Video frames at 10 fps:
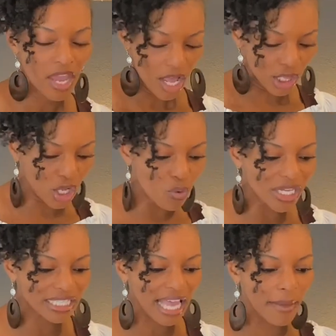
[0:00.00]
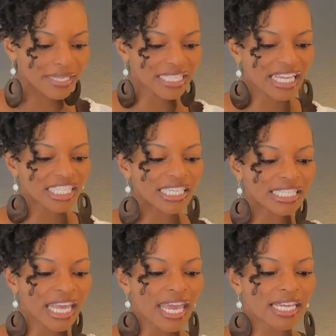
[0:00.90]
Look what Simon says. He
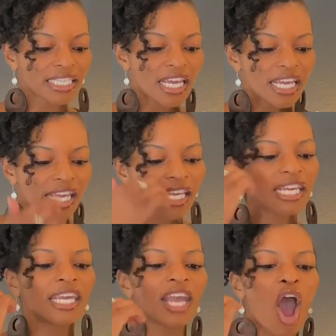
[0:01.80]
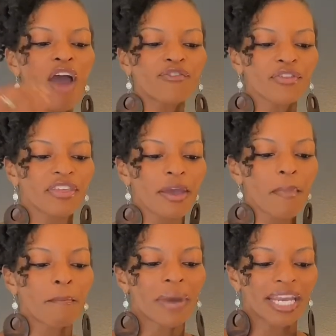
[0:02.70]
says, he offered
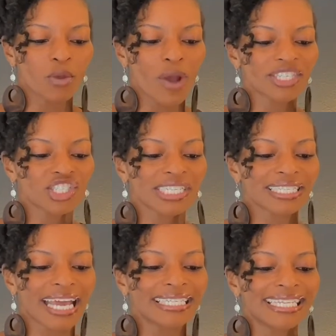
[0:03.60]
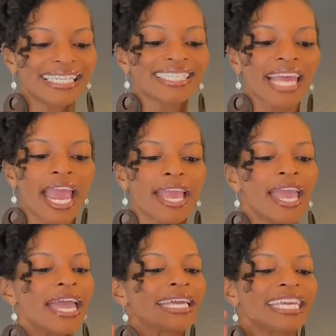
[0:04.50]
them money. Watch this, 19,
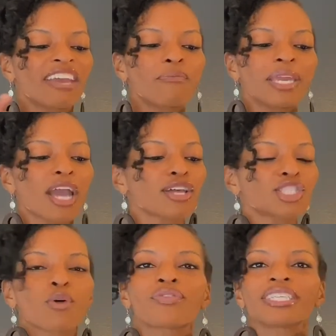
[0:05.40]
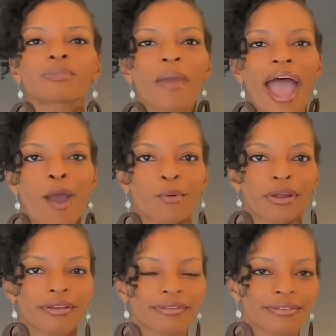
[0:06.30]
saying, give me also this
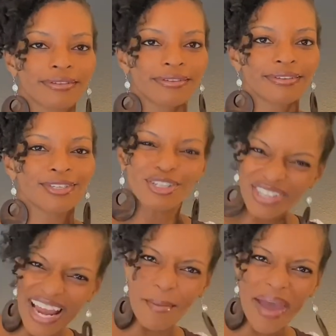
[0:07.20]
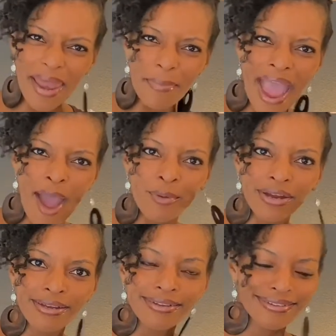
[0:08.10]
power. You're trying to buy the
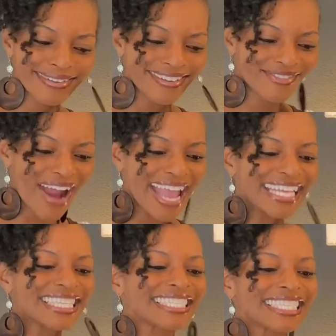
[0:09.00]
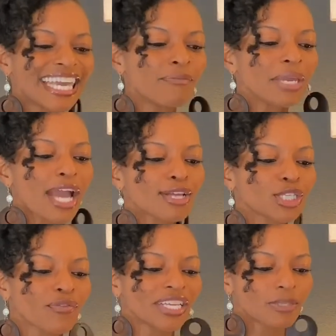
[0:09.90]
power, right? He says, give me
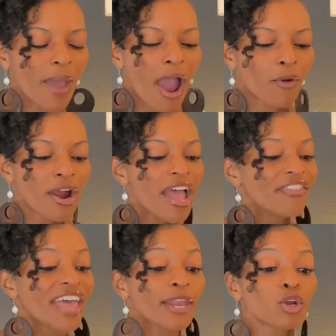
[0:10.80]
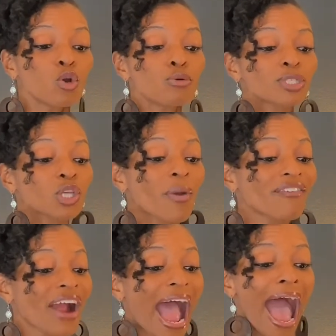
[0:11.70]
also this power, that on
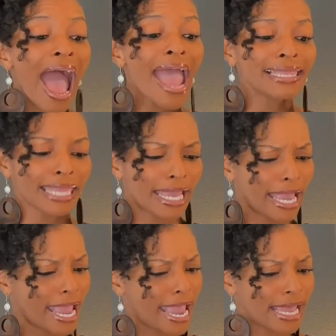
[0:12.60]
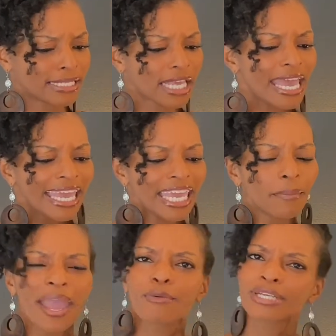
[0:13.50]
whomsoever I lay hands, he
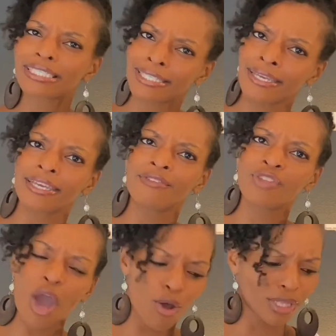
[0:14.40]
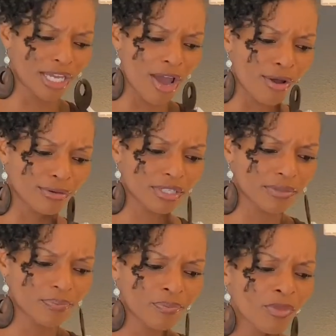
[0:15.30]
may receive the Holy Ghost.
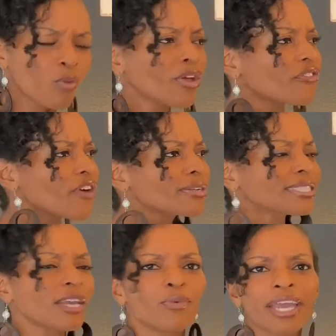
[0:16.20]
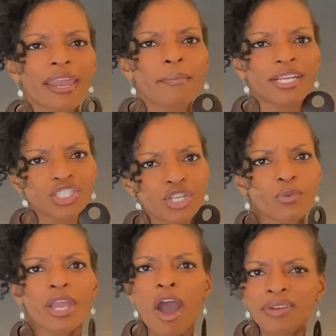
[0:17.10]
Well, the first thing we got to make sure
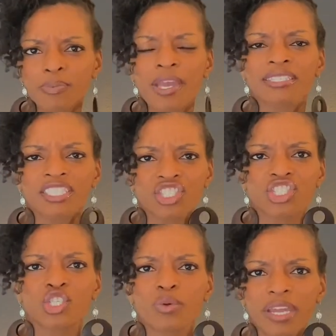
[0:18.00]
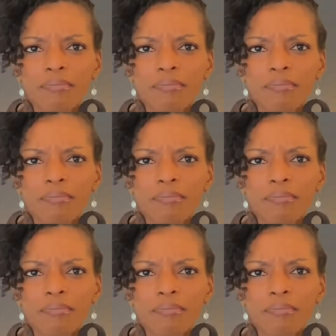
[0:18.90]
we always pay attention to in